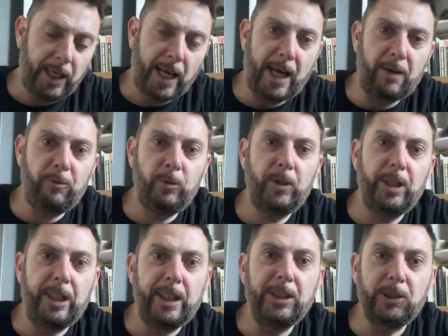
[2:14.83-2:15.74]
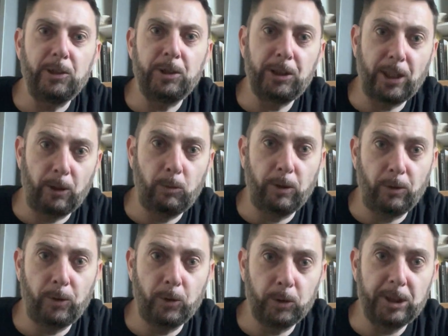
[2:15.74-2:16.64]
Everything is just so well
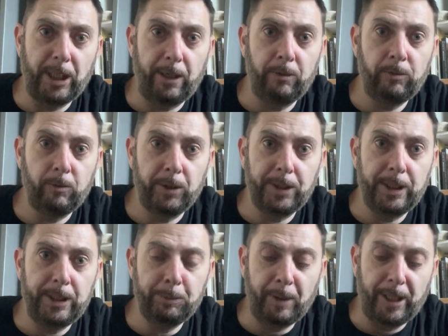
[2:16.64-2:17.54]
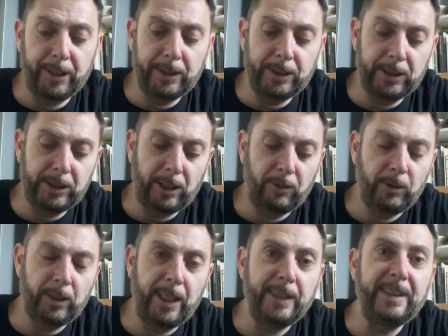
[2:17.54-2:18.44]
thought out with these bags. So
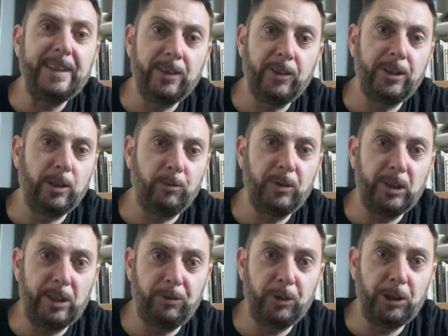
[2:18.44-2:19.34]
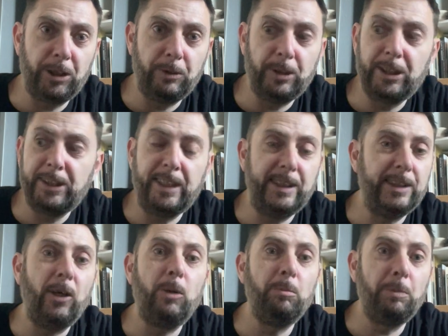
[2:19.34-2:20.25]
they're designed obviously for shooters, they're
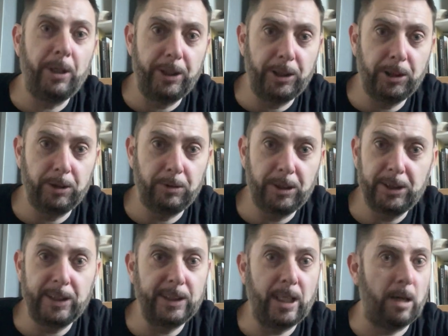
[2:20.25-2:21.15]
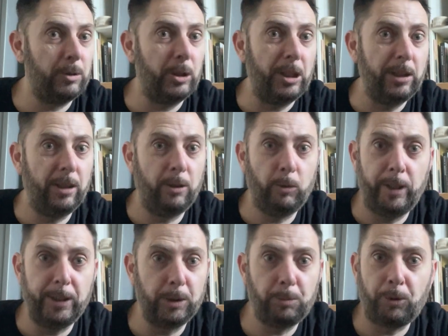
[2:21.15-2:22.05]
designed by shooters. There's absolutely no way
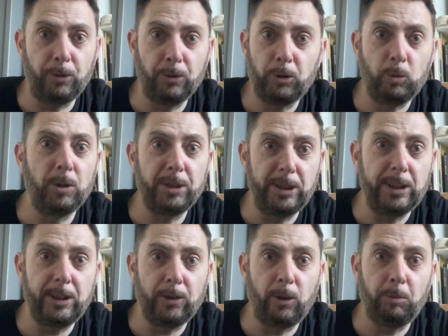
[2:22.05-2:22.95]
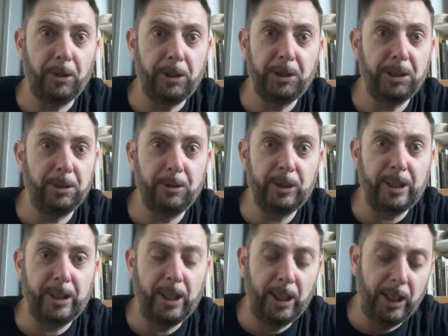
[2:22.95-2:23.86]
this product wasn't designed by a shooter.